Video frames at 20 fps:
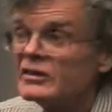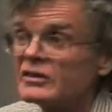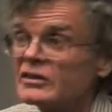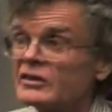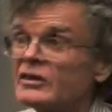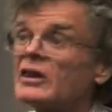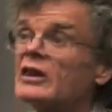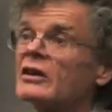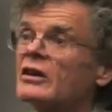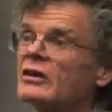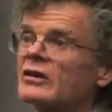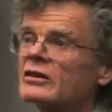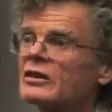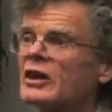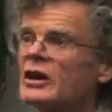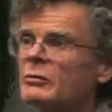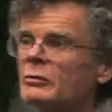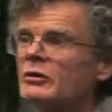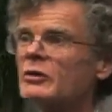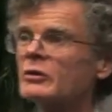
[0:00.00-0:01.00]
years is not a long
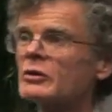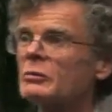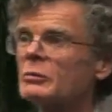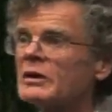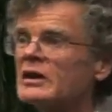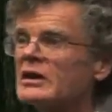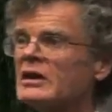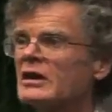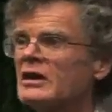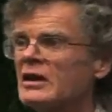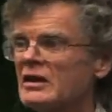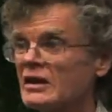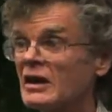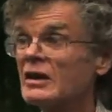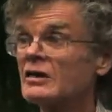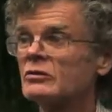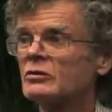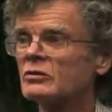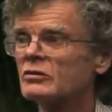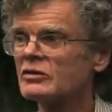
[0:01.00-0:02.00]
time to talk about
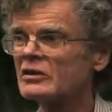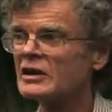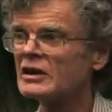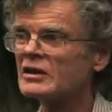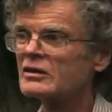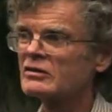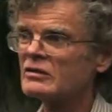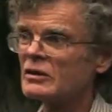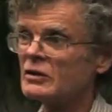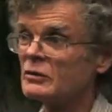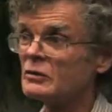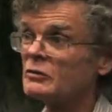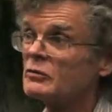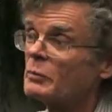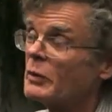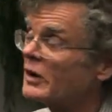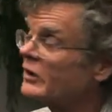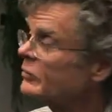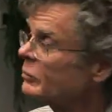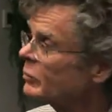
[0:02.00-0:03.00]
natural selection. It's
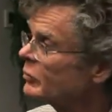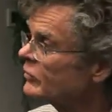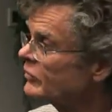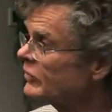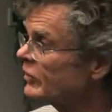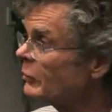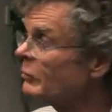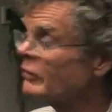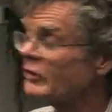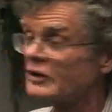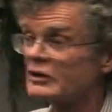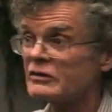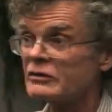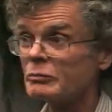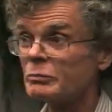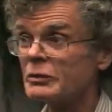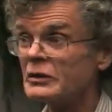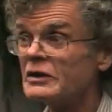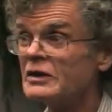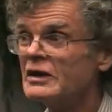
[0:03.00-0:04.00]
possible some things
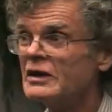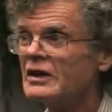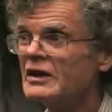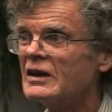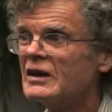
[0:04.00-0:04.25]
have been